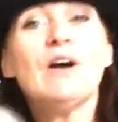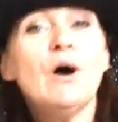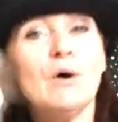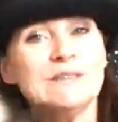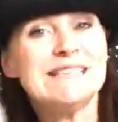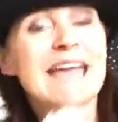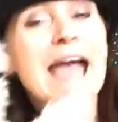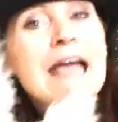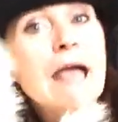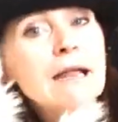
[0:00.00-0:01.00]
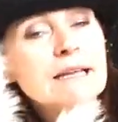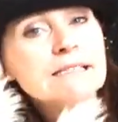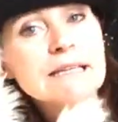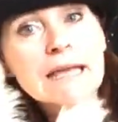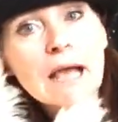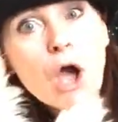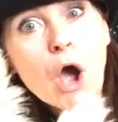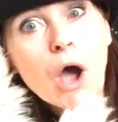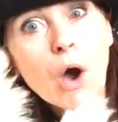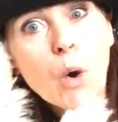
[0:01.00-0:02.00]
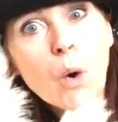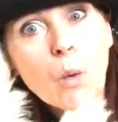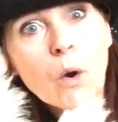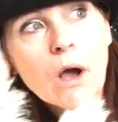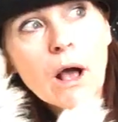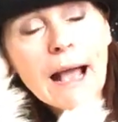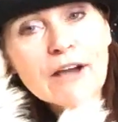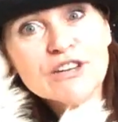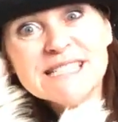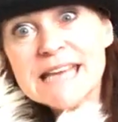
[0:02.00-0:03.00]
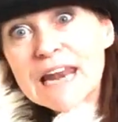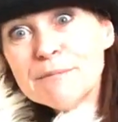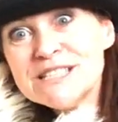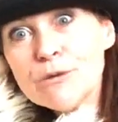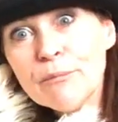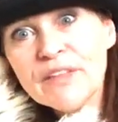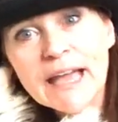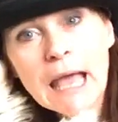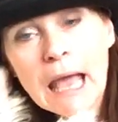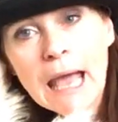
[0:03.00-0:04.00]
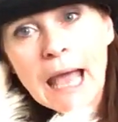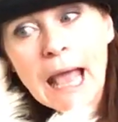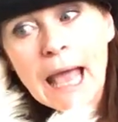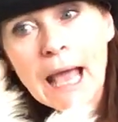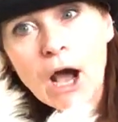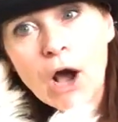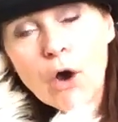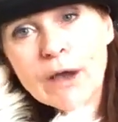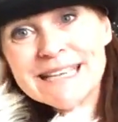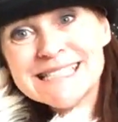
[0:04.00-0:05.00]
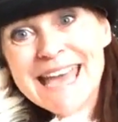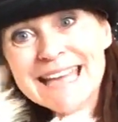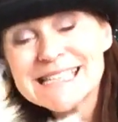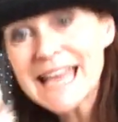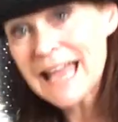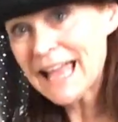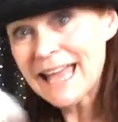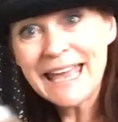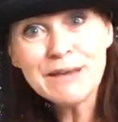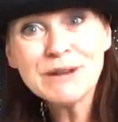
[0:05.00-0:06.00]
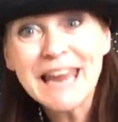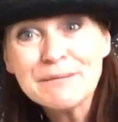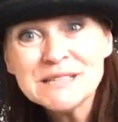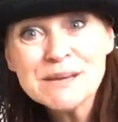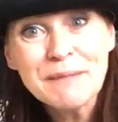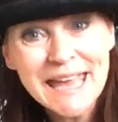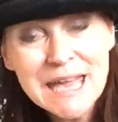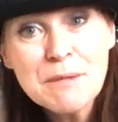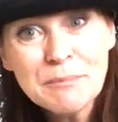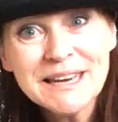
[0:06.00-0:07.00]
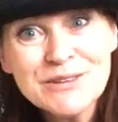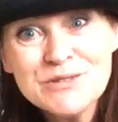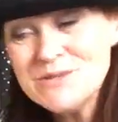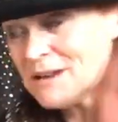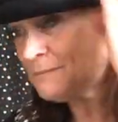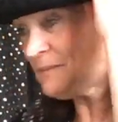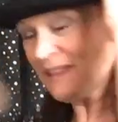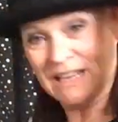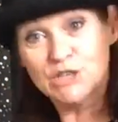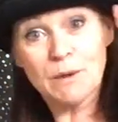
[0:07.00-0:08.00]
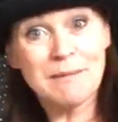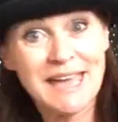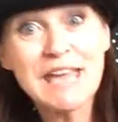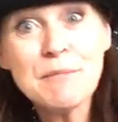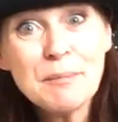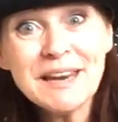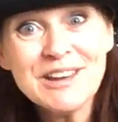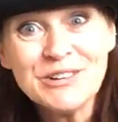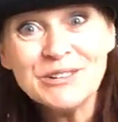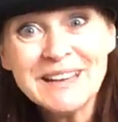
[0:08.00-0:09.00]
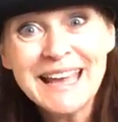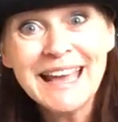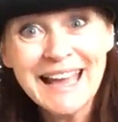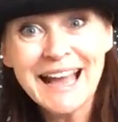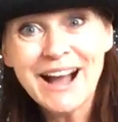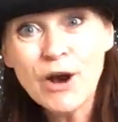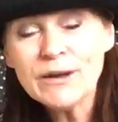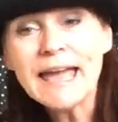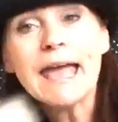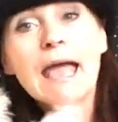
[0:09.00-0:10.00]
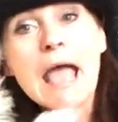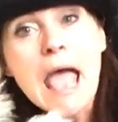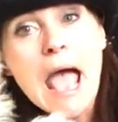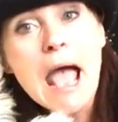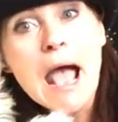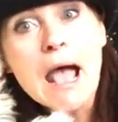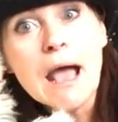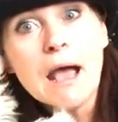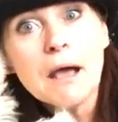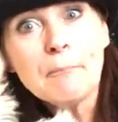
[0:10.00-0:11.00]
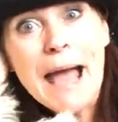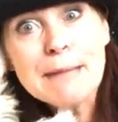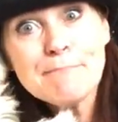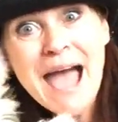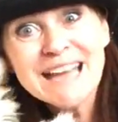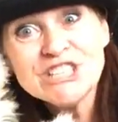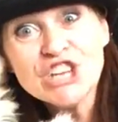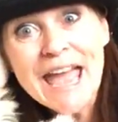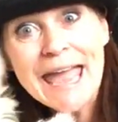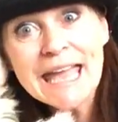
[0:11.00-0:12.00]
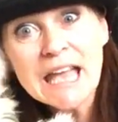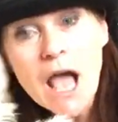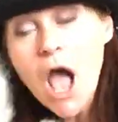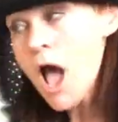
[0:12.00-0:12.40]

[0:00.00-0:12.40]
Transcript: Oh, dear. Let's see. Oh, hang on, he's telling me something. Oh, he said he would like me to make him a balloon. Shall we make him a balloon? Okay. By magic?